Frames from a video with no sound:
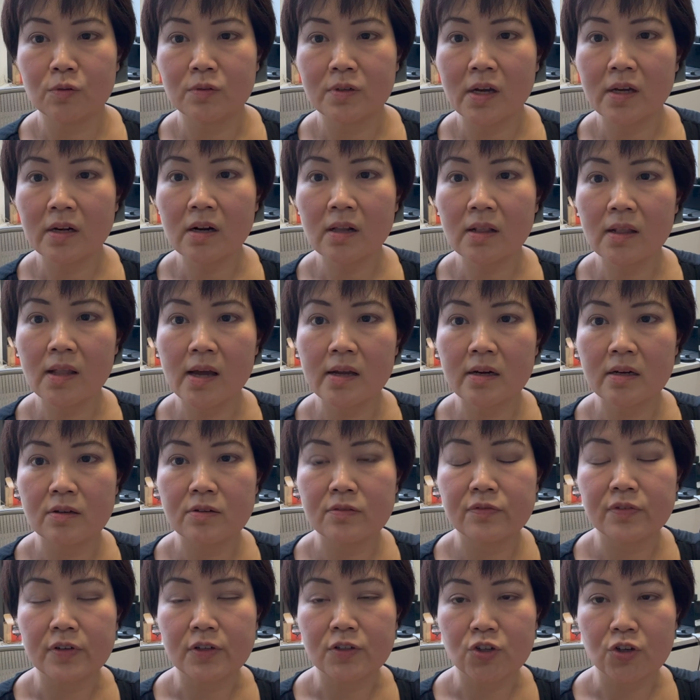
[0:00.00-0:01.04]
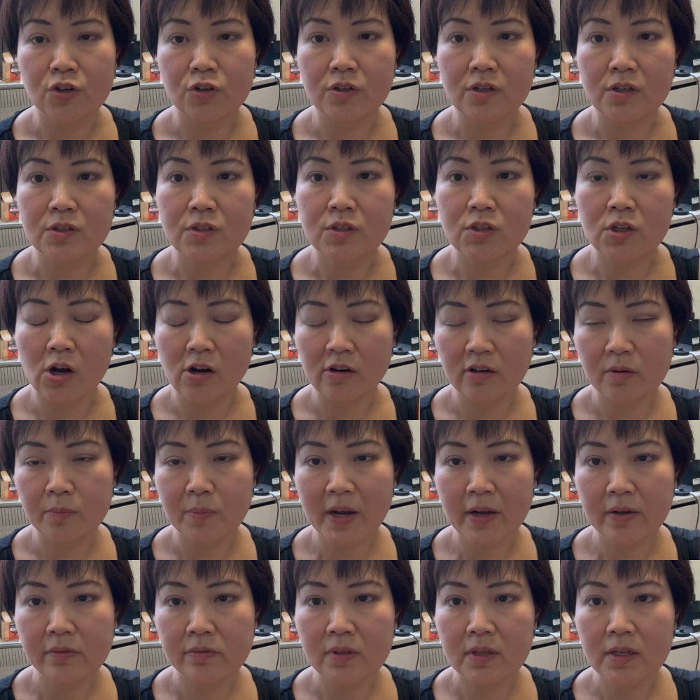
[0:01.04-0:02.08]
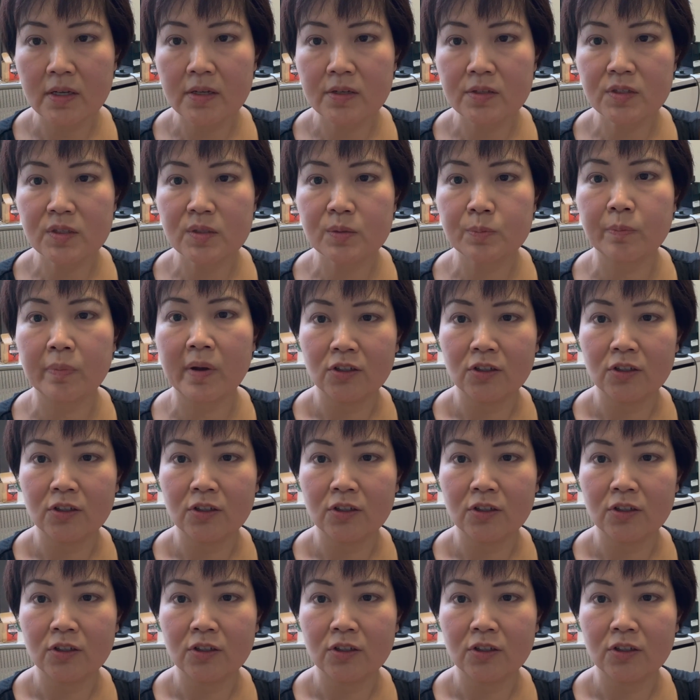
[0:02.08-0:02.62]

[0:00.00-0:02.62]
not a lot of attorneys talk about this.